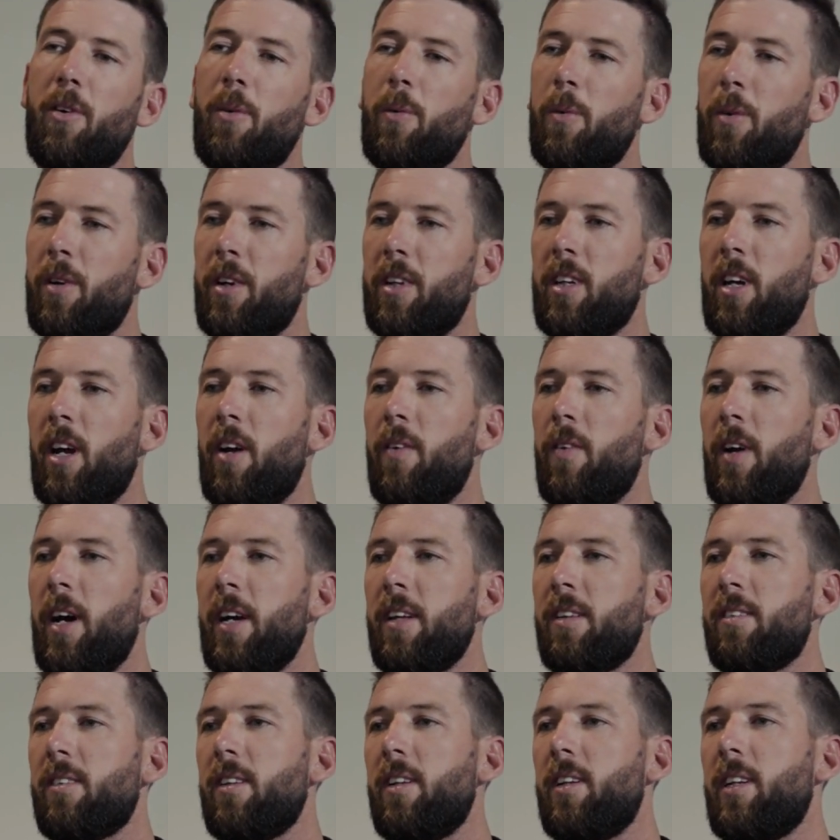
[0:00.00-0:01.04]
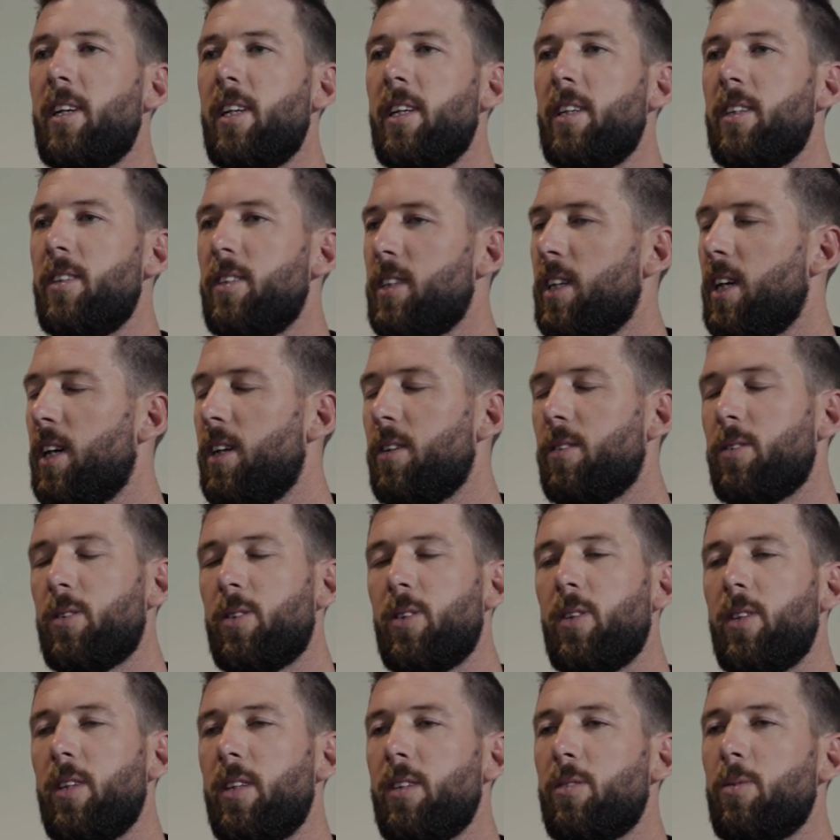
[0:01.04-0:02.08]
I wanted to go racing, and
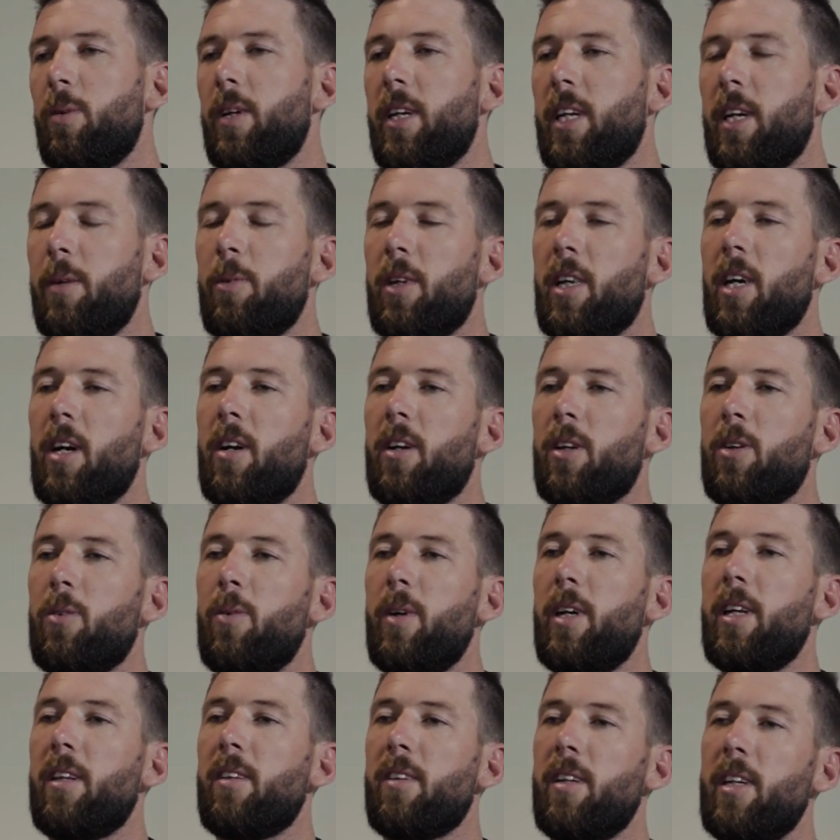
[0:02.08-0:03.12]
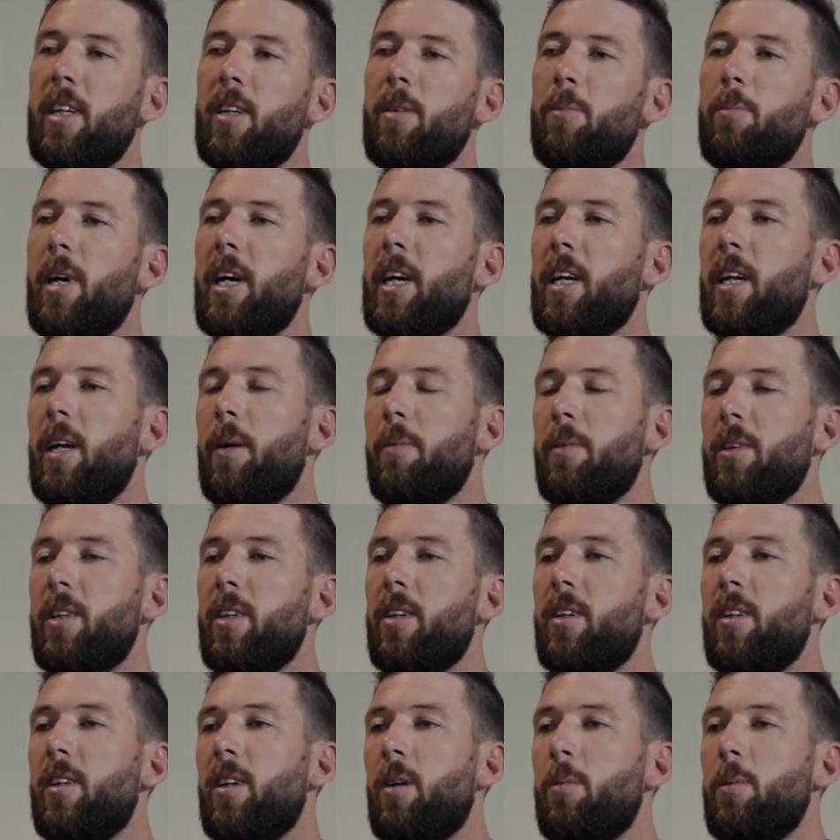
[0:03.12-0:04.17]
this weekend we're going to Queensland, I'm packing up the
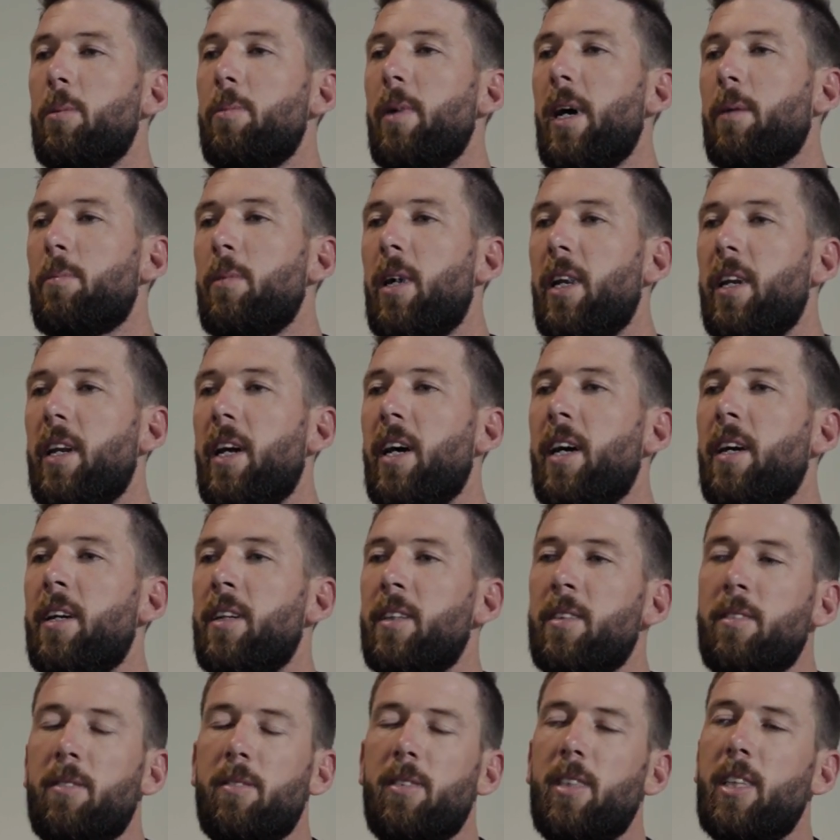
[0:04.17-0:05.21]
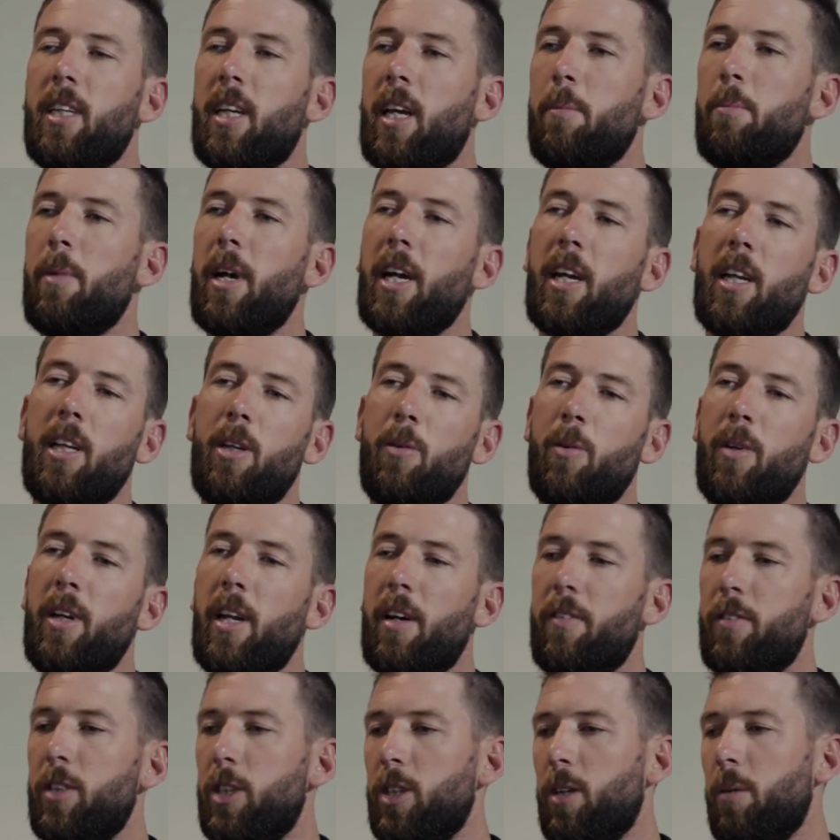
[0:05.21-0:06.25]
ute and I'll be back Monday, and you'd get back and you wouldn't
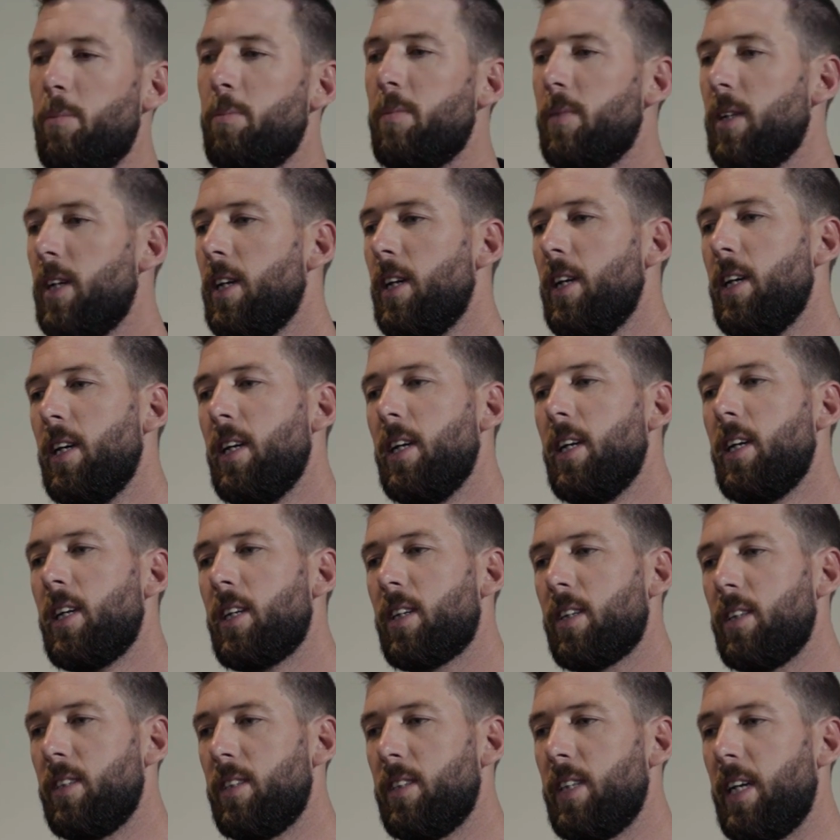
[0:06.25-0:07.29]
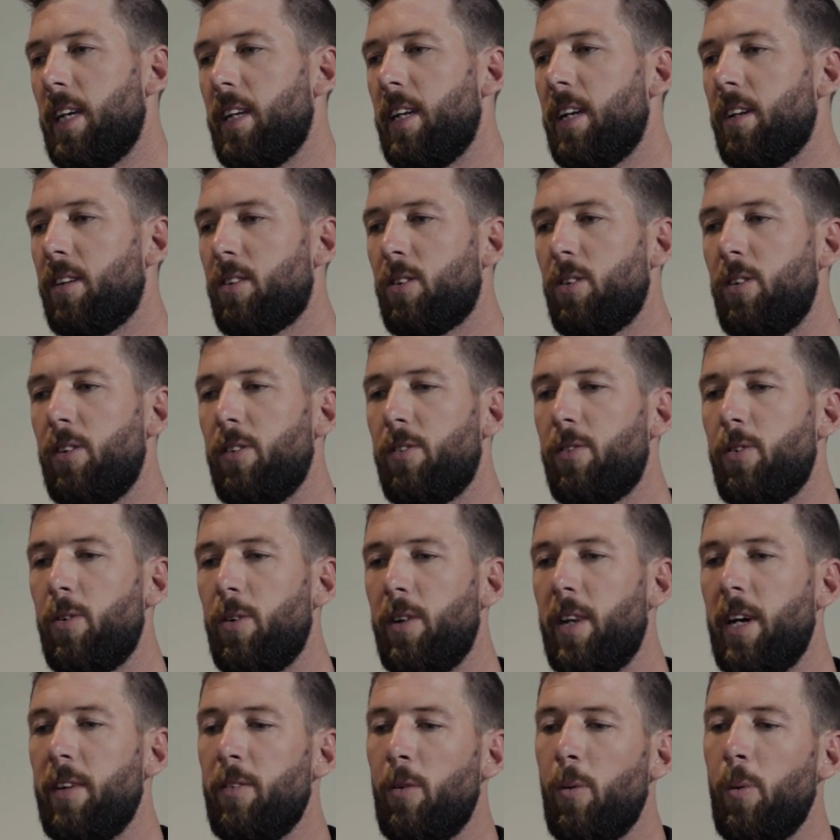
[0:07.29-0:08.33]
have a job because they just couldn't
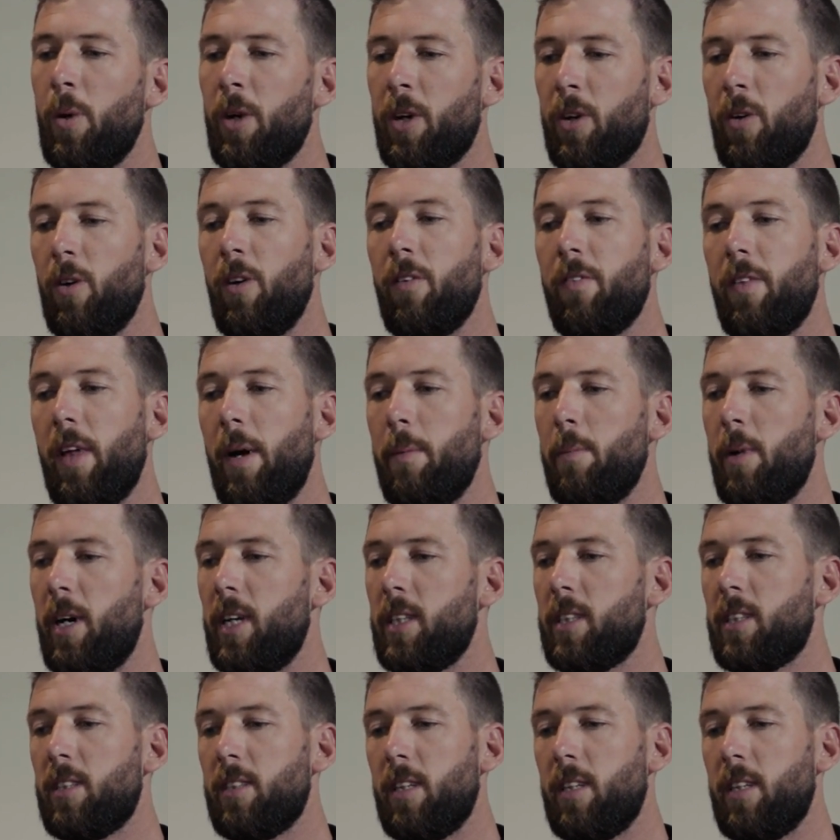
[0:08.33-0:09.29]
afford to have a worker off that much.